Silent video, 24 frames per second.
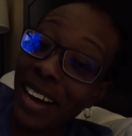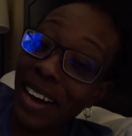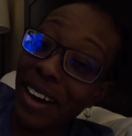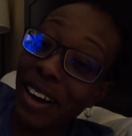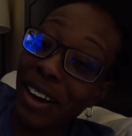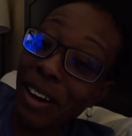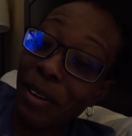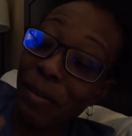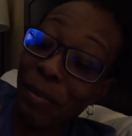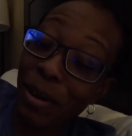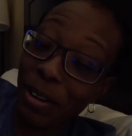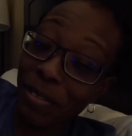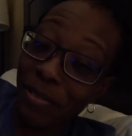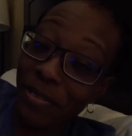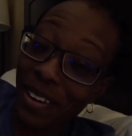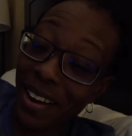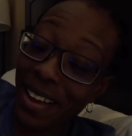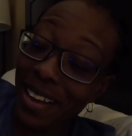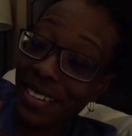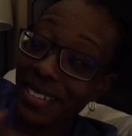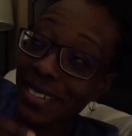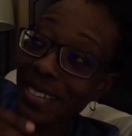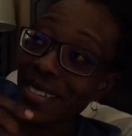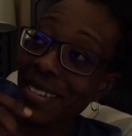uh, my
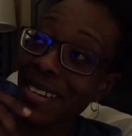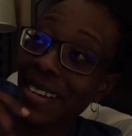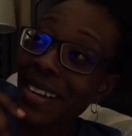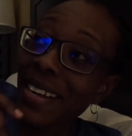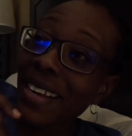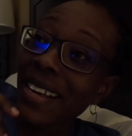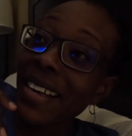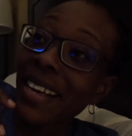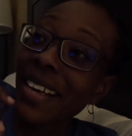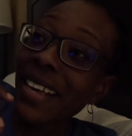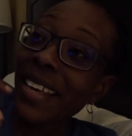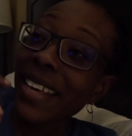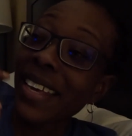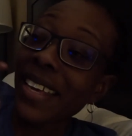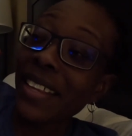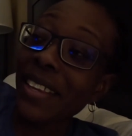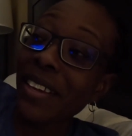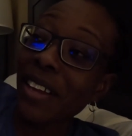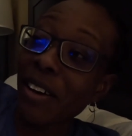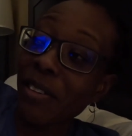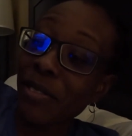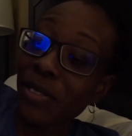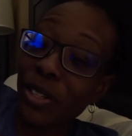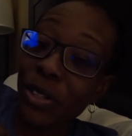friend. He
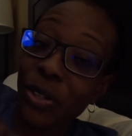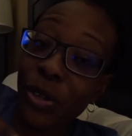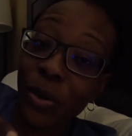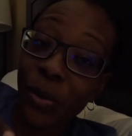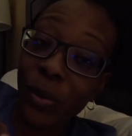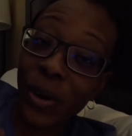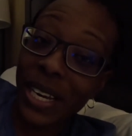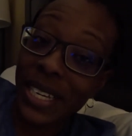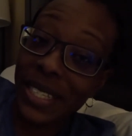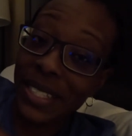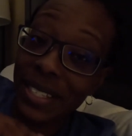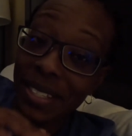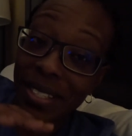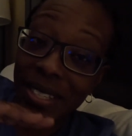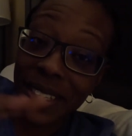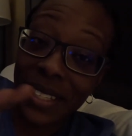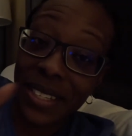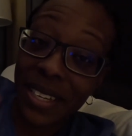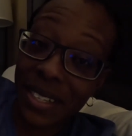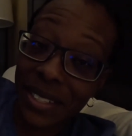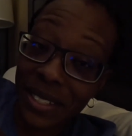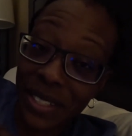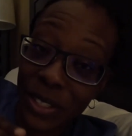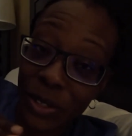loves to do races. He
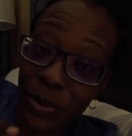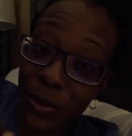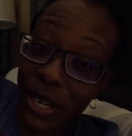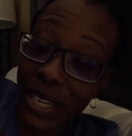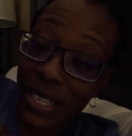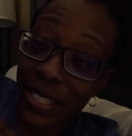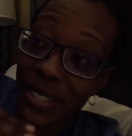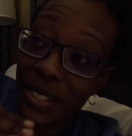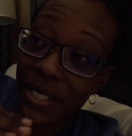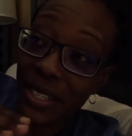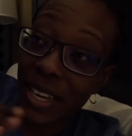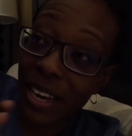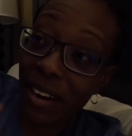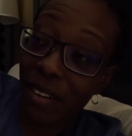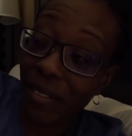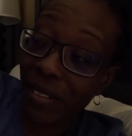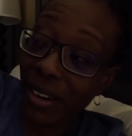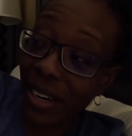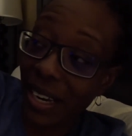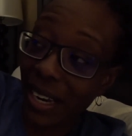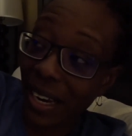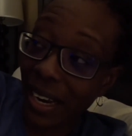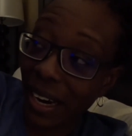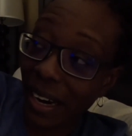does this race
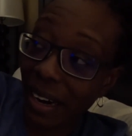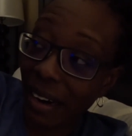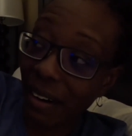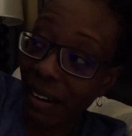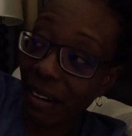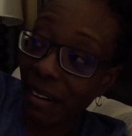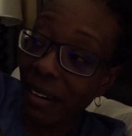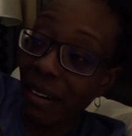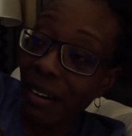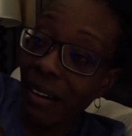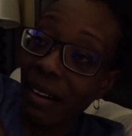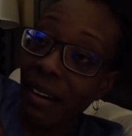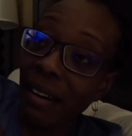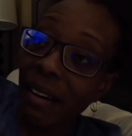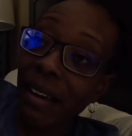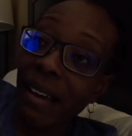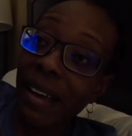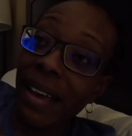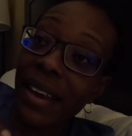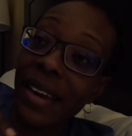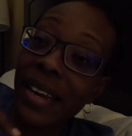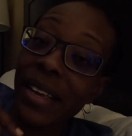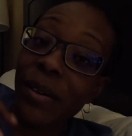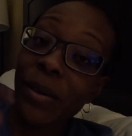every year,
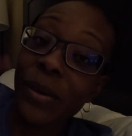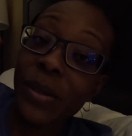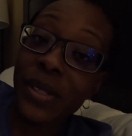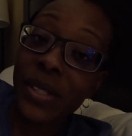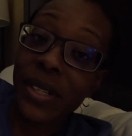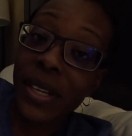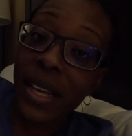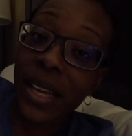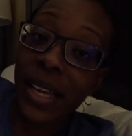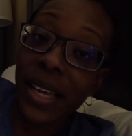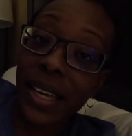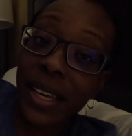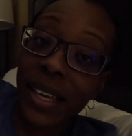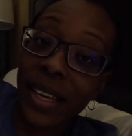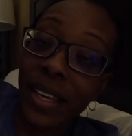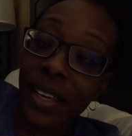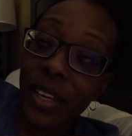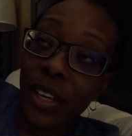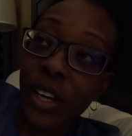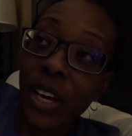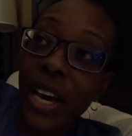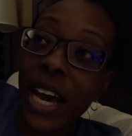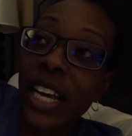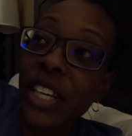and he was like,
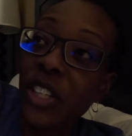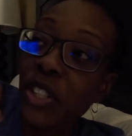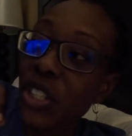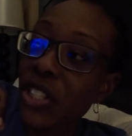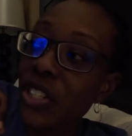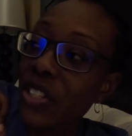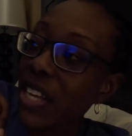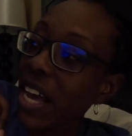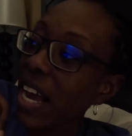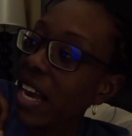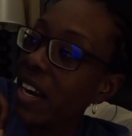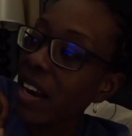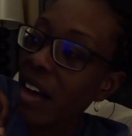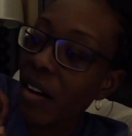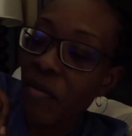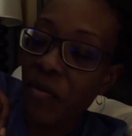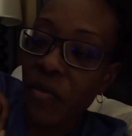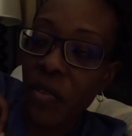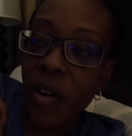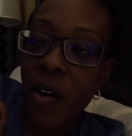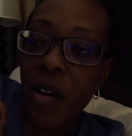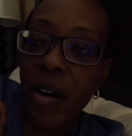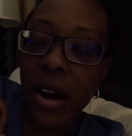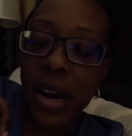"You guys should sign
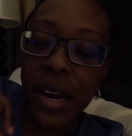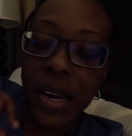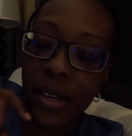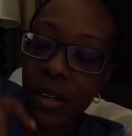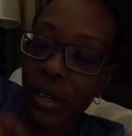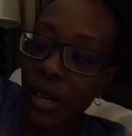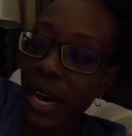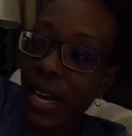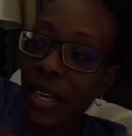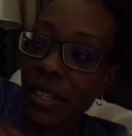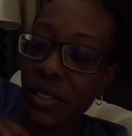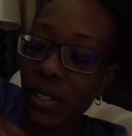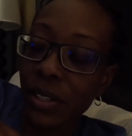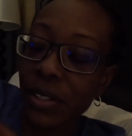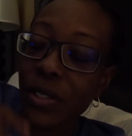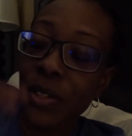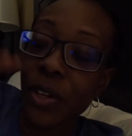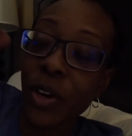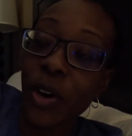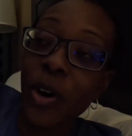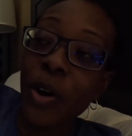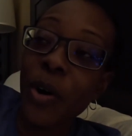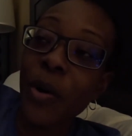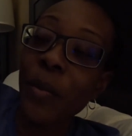up for it. You guys." Should.
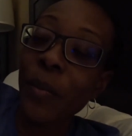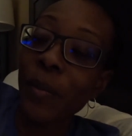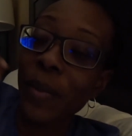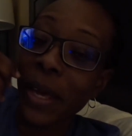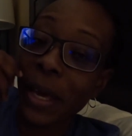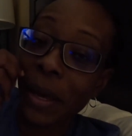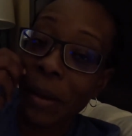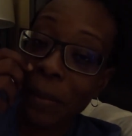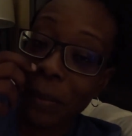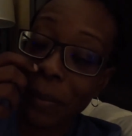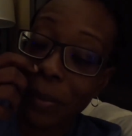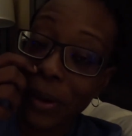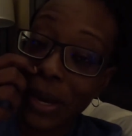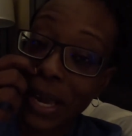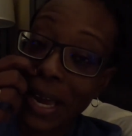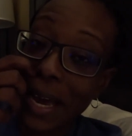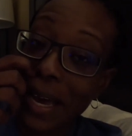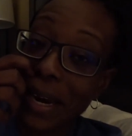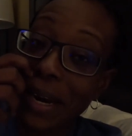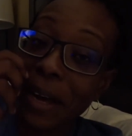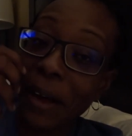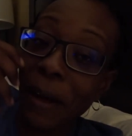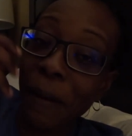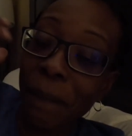So me and
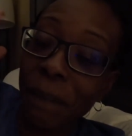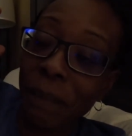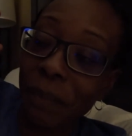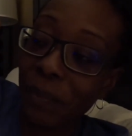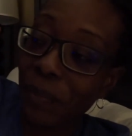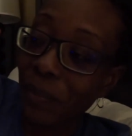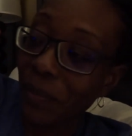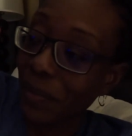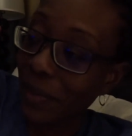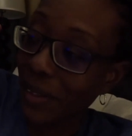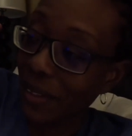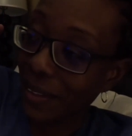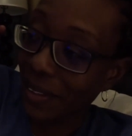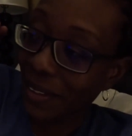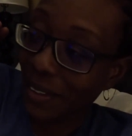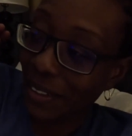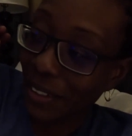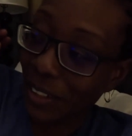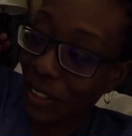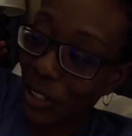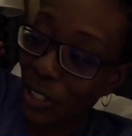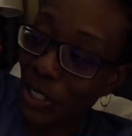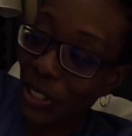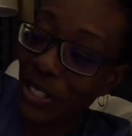Brianna
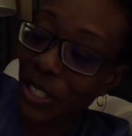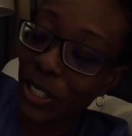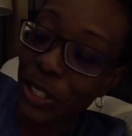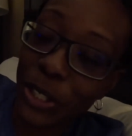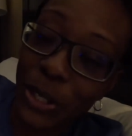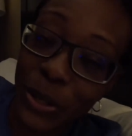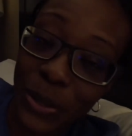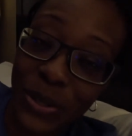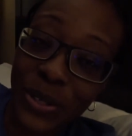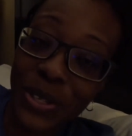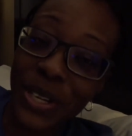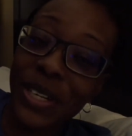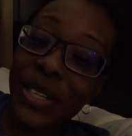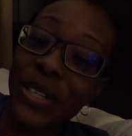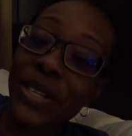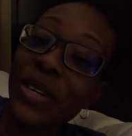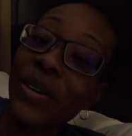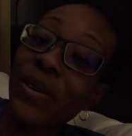she said she was going to